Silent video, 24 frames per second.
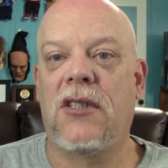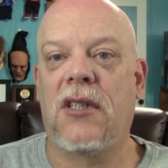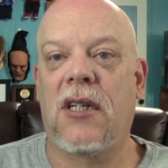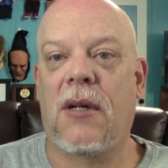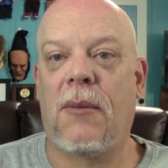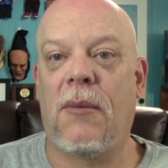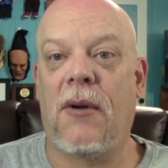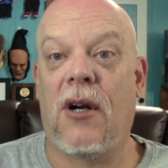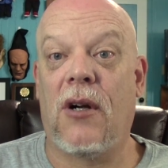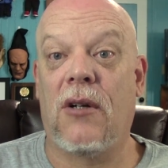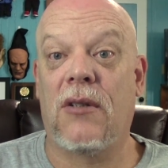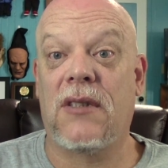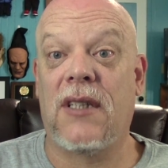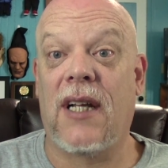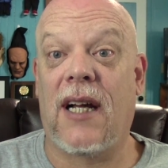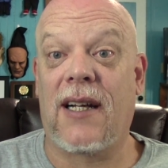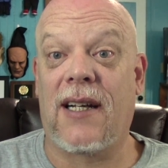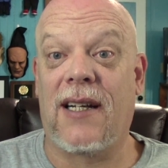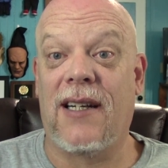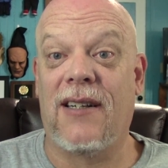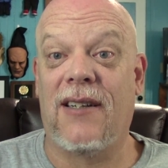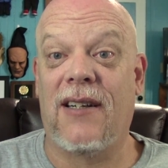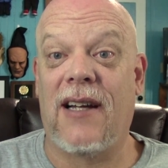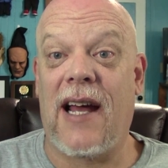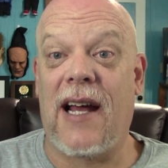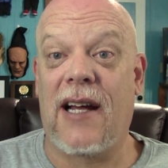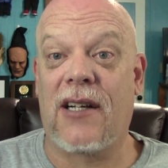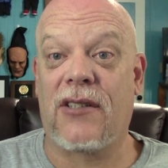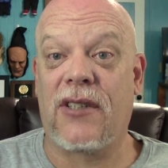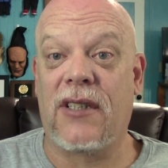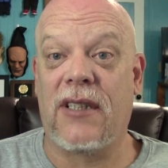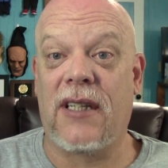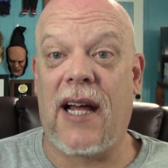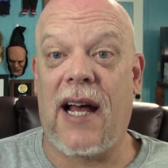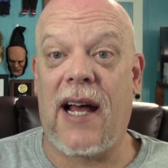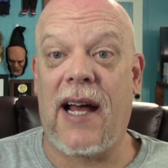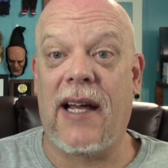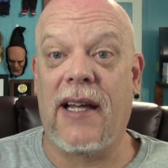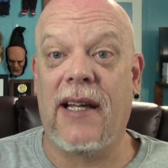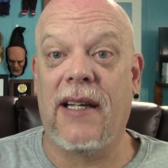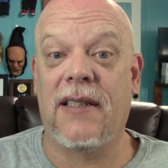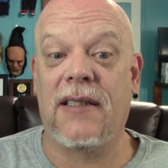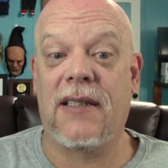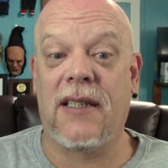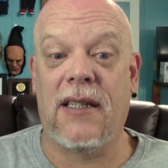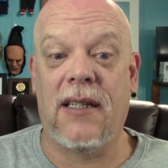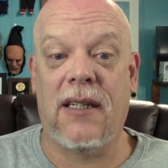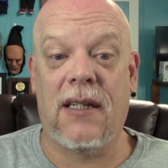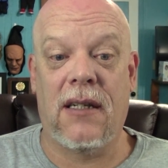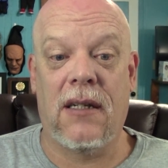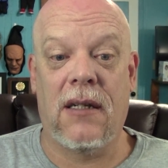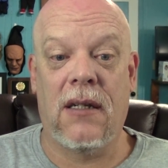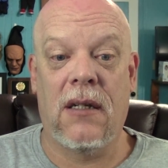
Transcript: Shikamaru's not going to actually die, is he?